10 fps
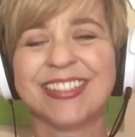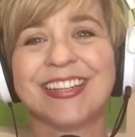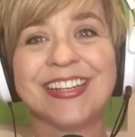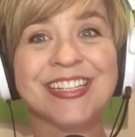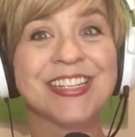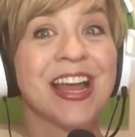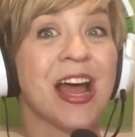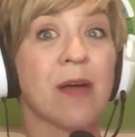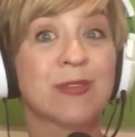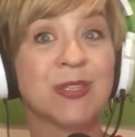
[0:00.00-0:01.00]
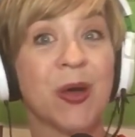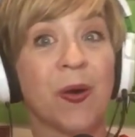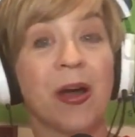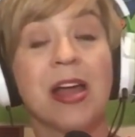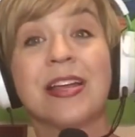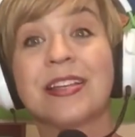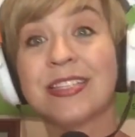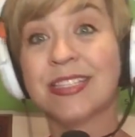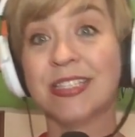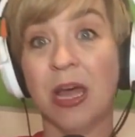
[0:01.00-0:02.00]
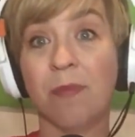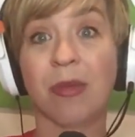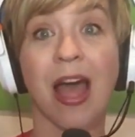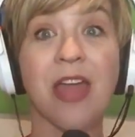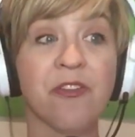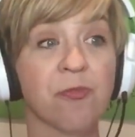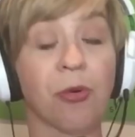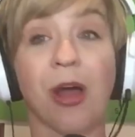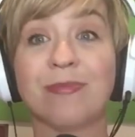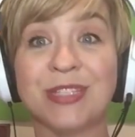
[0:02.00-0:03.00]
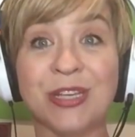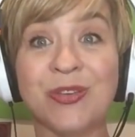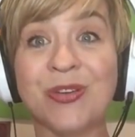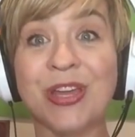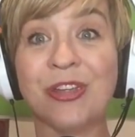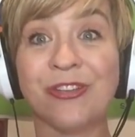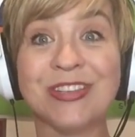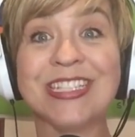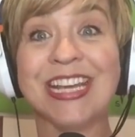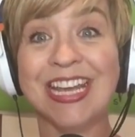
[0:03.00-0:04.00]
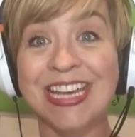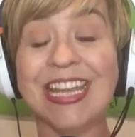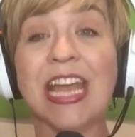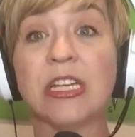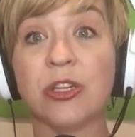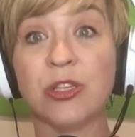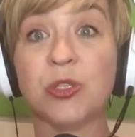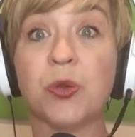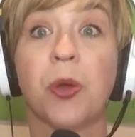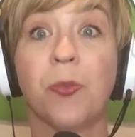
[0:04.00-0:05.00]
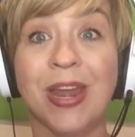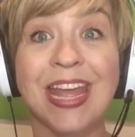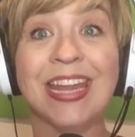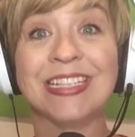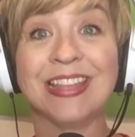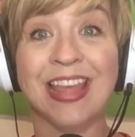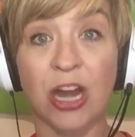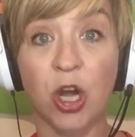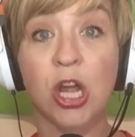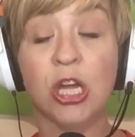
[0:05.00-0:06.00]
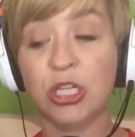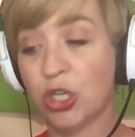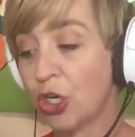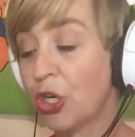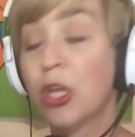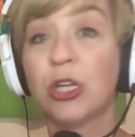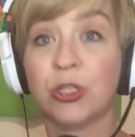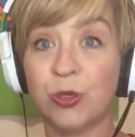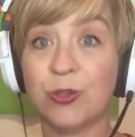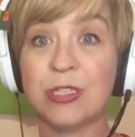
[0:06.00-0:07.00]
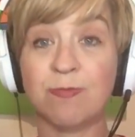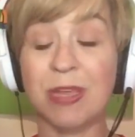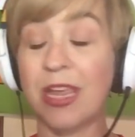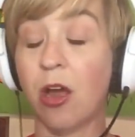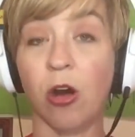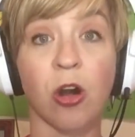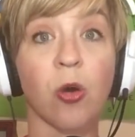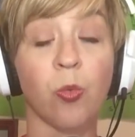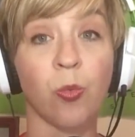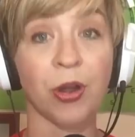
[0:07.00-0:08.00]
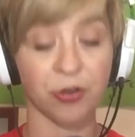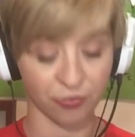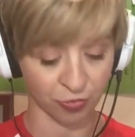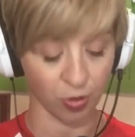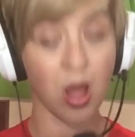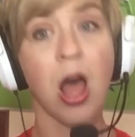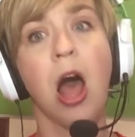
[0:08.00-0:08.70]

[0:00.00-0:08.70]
Good job. So, some kind of props that you can use to indicate to the student when it is their turn to speak are wonderful.